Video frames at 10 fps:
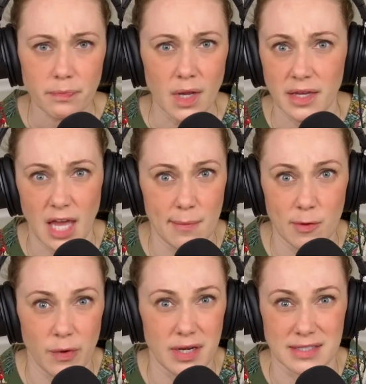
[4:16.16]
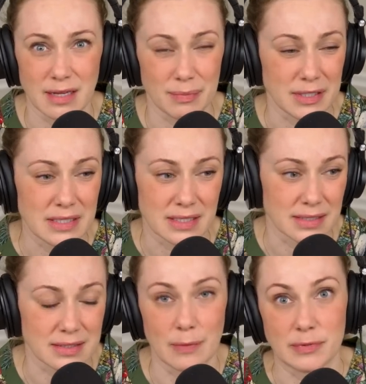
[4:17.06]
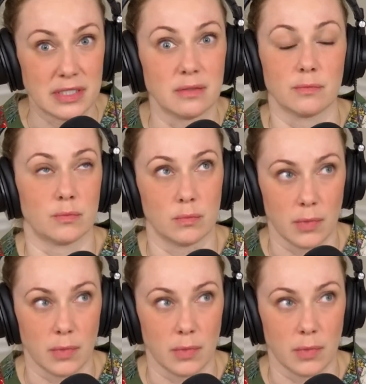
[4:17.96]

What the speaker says: I came and went and as I pleased. I slept in